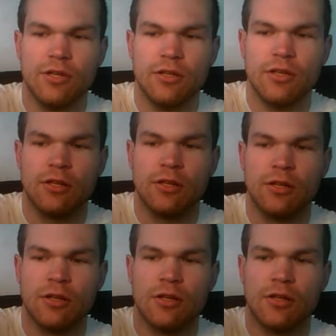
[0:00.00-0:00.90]
thick,
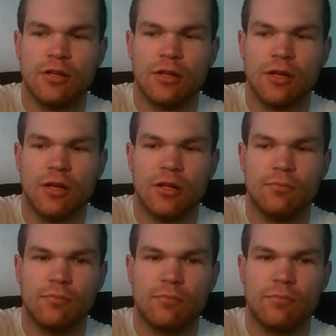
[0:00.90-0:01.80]

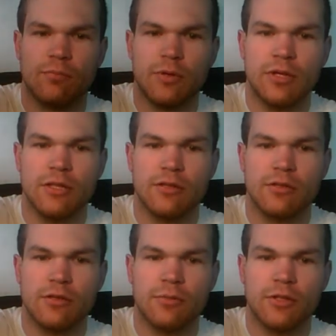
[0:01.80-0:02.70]
but
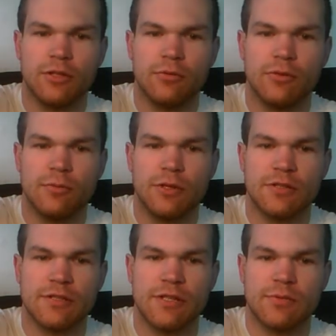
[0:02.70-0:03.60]
I'm going to go with it
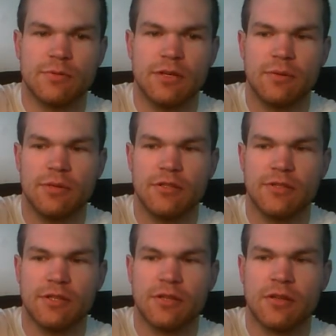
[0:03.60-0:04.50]
because that's what I've been
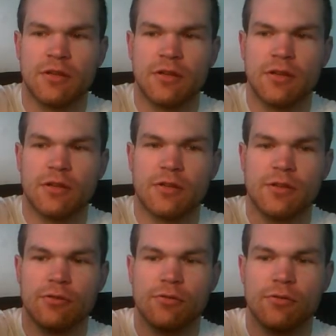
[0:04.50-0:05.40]
using.
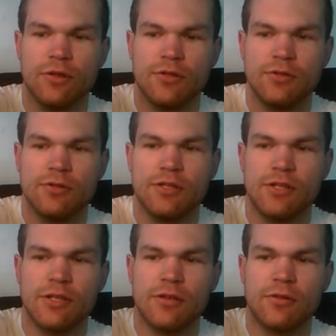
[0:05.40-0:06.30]
So as you can
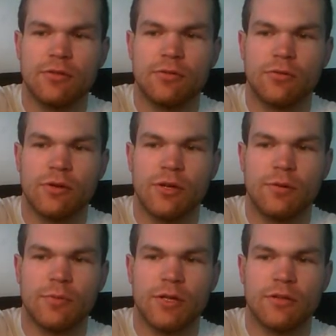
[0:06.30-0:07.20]
see,
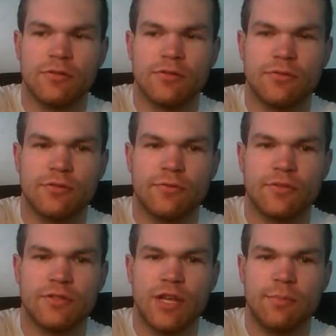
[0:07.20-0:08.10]
I'm sort of
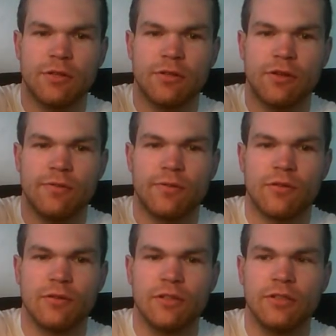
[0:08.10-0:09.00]
tapping it off,
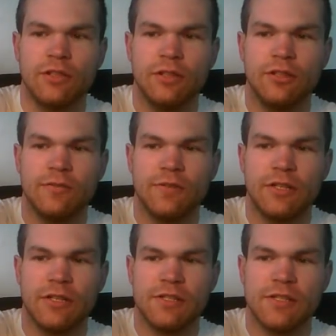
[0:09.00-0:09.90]
getting off
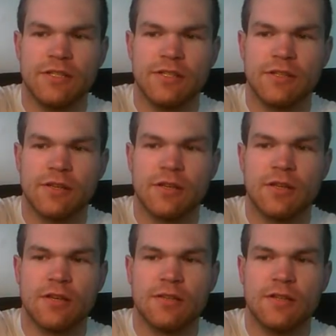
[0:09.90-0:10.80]
any excess.
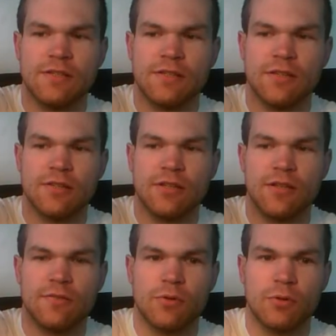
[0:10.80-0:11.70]
That's
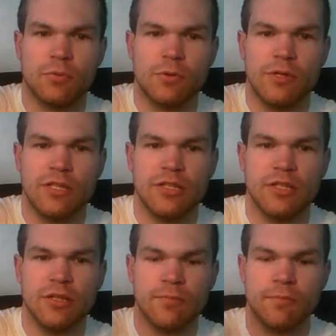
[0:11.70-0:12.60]
kind of one main
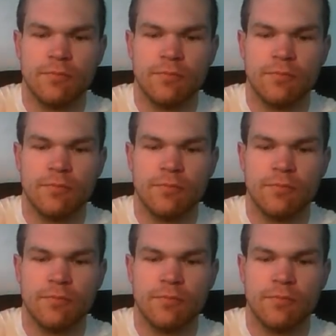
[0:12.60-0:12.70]
key